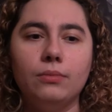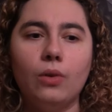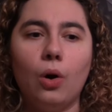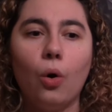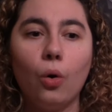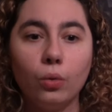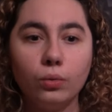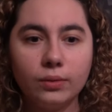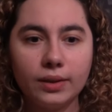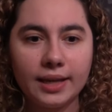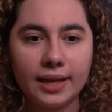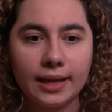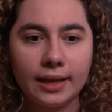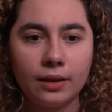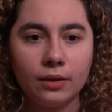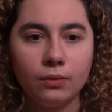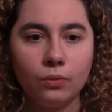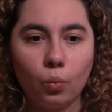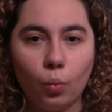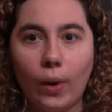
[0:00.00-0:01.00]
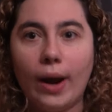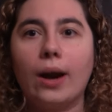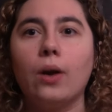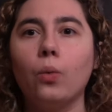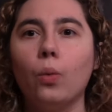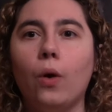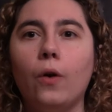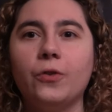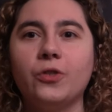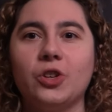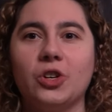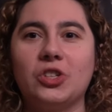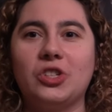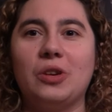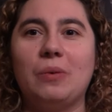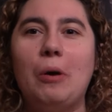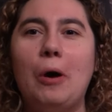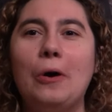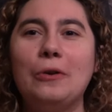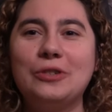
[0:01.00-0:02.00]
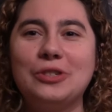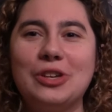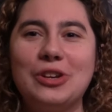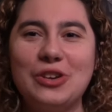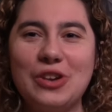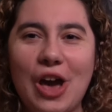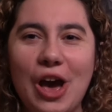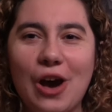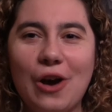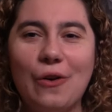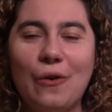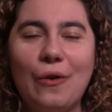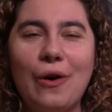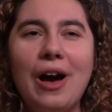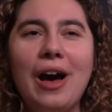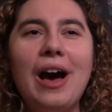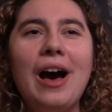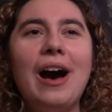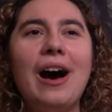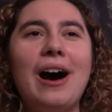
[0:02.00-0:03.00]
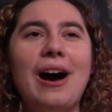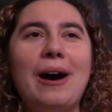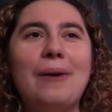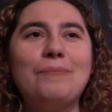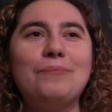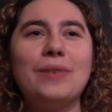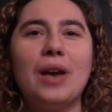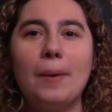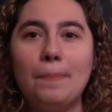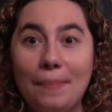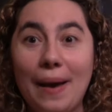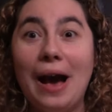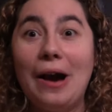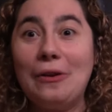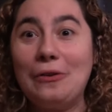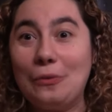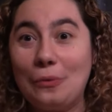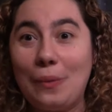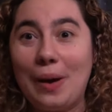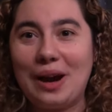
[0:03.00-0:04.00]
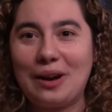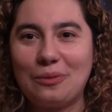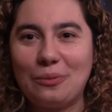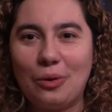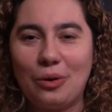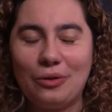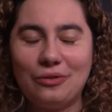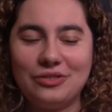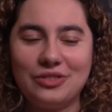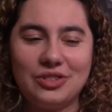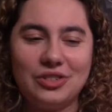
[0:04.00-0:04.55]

only werewolves are supposed to know, about werewolves.